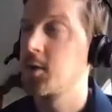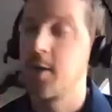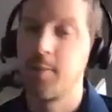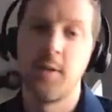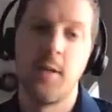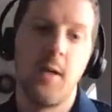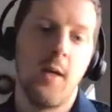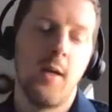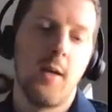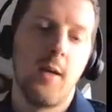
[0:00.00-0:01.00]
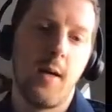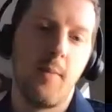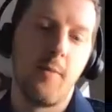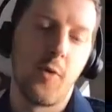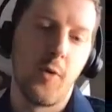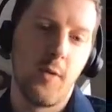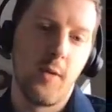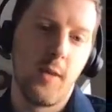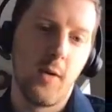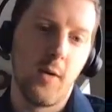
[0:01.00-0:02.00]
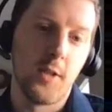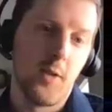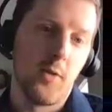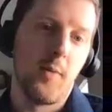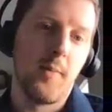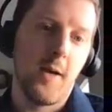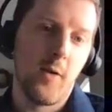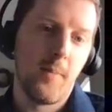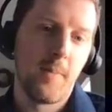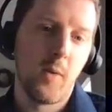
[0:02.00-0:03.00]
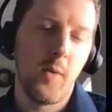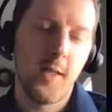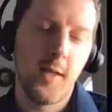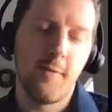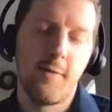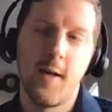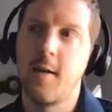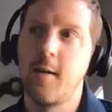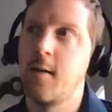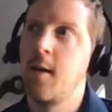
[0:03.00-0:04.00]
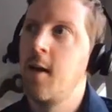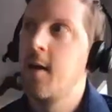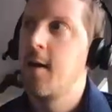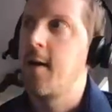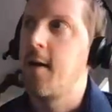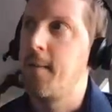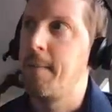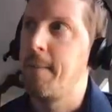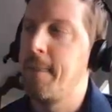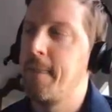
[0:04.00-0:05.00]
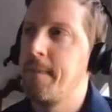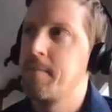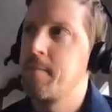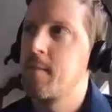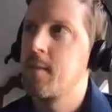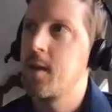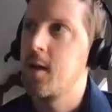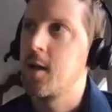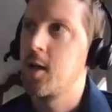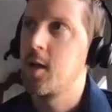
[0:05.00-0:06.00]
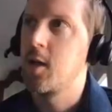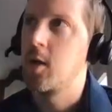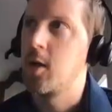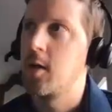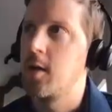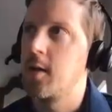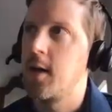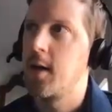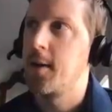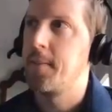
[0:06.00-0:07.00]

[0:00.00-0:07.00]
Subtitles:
ships for their auxiliary power. We didn't find um, a good